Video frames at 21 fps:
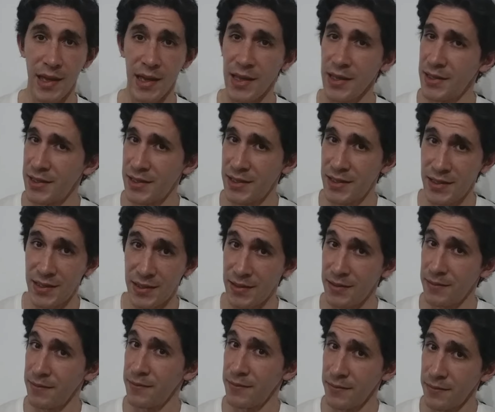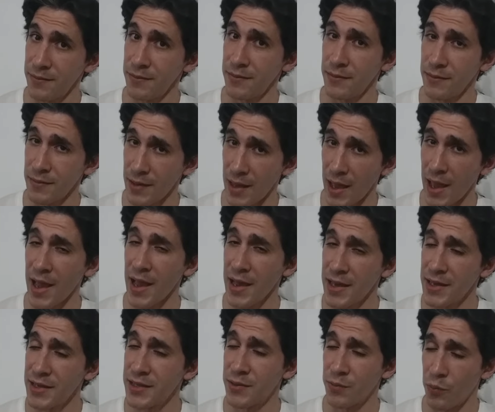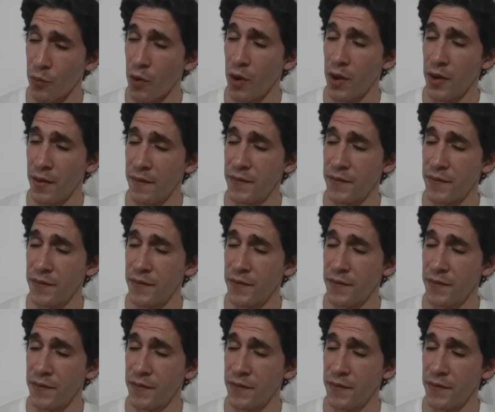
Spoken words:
it's, as one